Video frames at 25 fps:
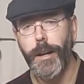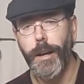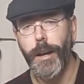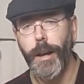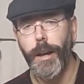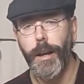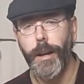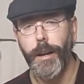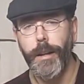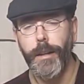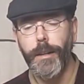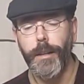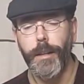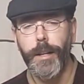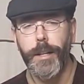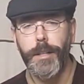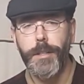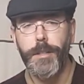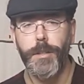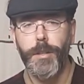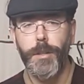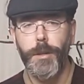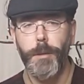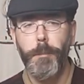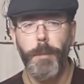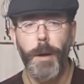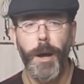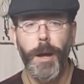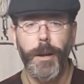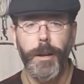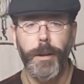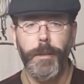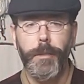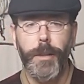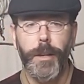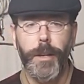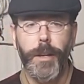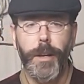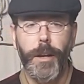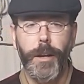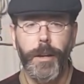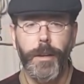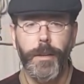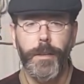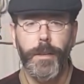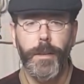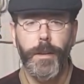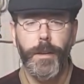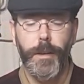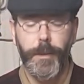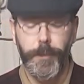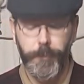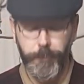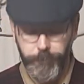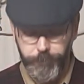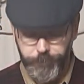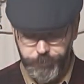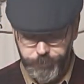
and it links to the body of the canteen.